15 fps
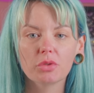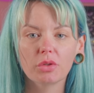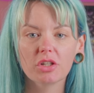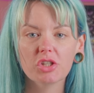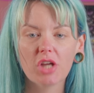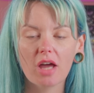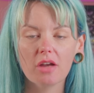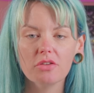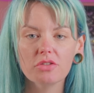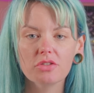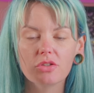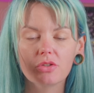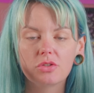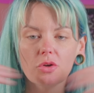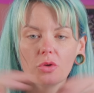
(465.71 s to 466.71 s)
to our channel
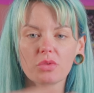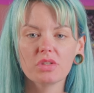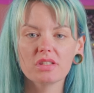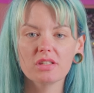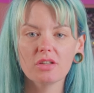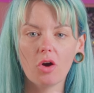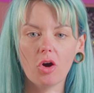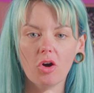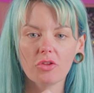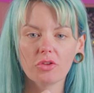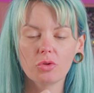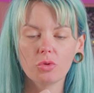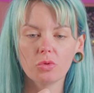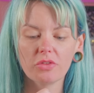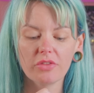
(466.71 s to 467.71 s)
so you can always see all
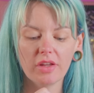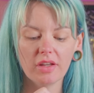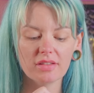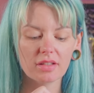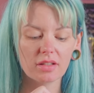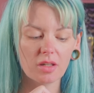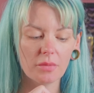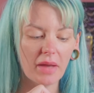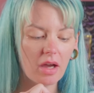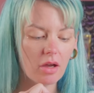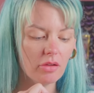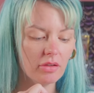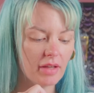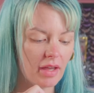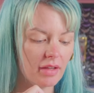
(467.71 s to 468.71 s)
the cool things that come
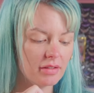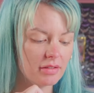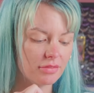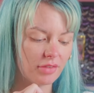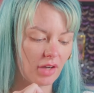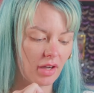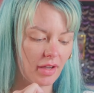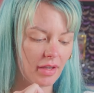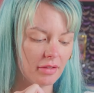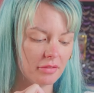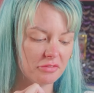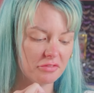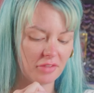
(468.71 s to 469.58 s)
out and if I